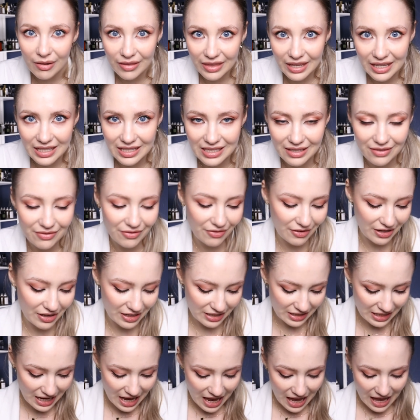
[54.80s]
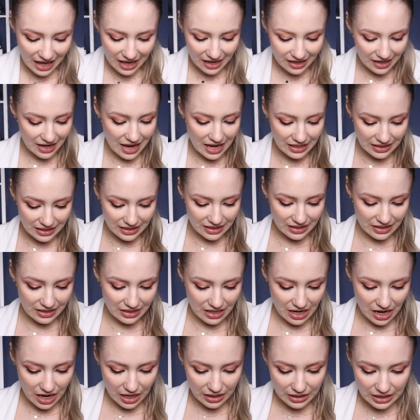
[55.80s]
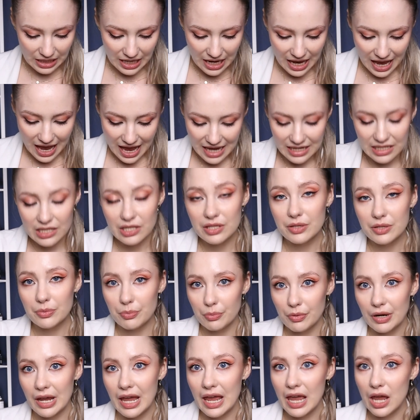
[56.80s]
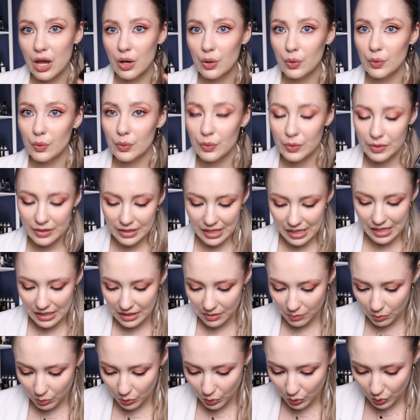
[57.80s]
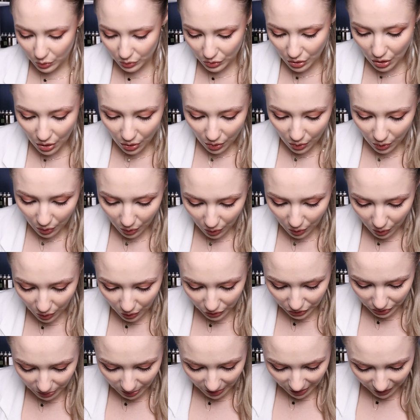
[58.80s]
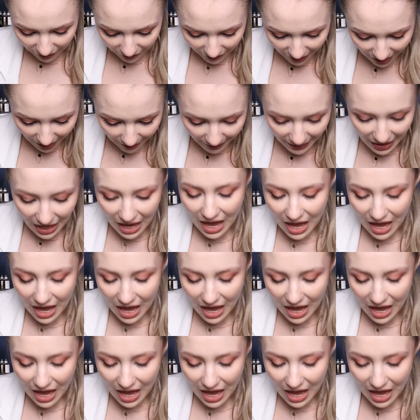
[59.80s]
are they different? Let's start and spray Oud Satin Mood Eau de Parfum.